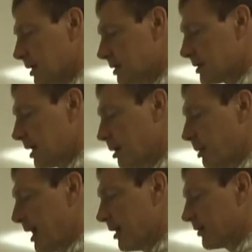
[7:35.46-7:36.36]
is 10
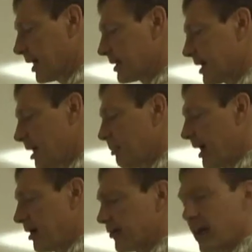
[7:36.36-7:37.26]
pounds. I got 10
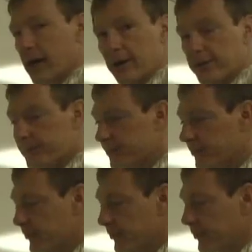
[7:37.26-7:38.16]
pounds iron.
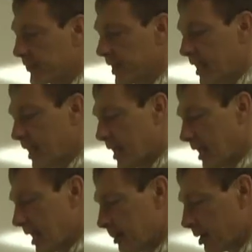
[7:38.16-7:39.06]

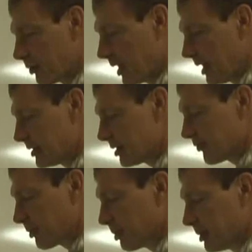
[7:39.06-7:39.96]
I'm going to raise it
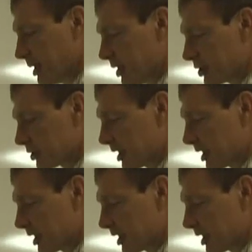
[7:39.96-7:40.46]
from an initial